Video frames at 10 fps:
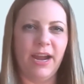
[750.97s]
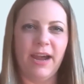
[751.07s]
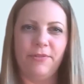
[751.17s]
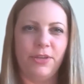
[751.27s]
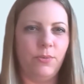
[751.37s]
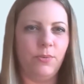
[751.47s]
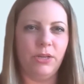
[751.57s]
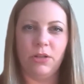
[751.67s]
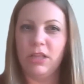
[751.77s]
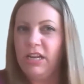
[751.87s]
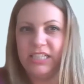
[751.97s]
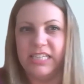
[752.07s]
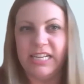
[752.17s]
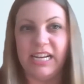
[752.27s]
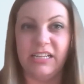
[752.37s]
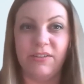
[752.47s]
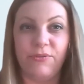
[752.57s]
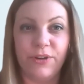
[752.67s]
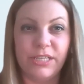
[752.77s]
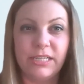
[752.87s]
Have you in your clinic seen any
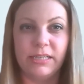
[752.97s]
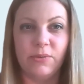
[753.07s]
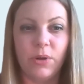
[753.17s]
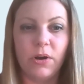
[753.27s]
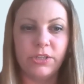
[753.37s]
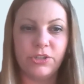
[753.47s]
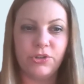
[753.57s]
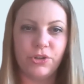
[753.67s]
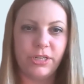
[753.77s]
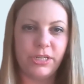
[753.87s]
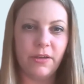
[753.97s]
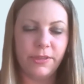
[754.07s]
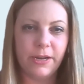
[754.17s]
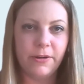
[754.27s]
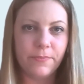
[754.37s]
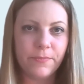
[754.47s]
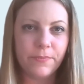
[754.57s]
differences in regards to joint health there?